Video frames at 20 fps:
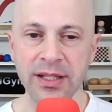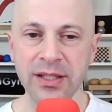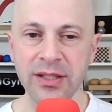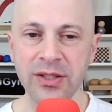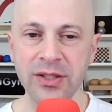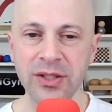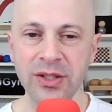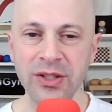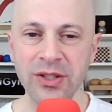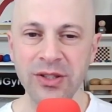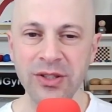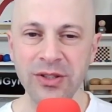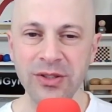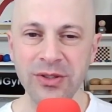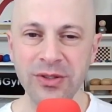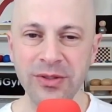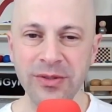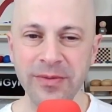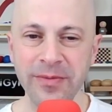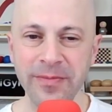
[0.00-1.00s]

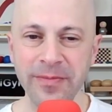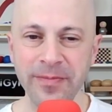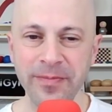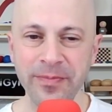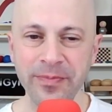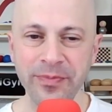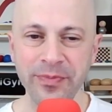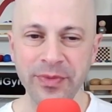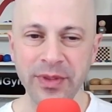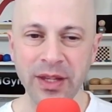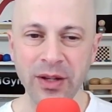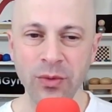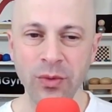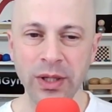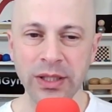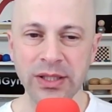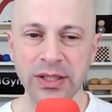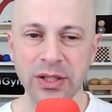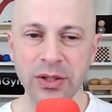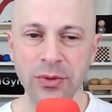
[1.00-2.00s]
So
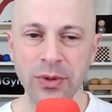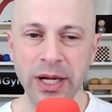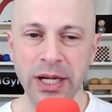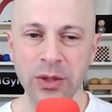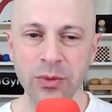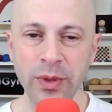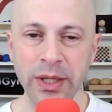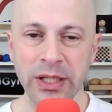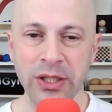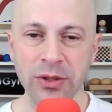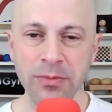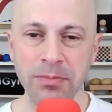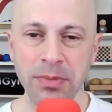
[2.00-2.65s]
what's the right way to